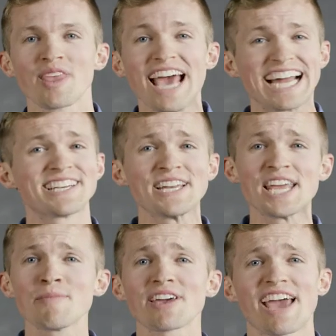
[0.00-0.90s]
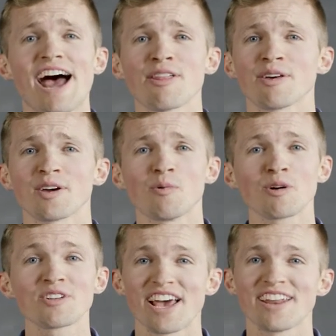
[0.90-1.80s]
At Dynamic Catholic,
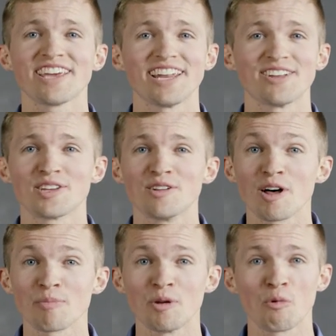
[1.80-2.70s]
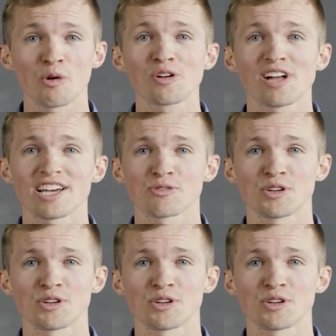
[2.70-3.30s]
we're dedicated to developing world-class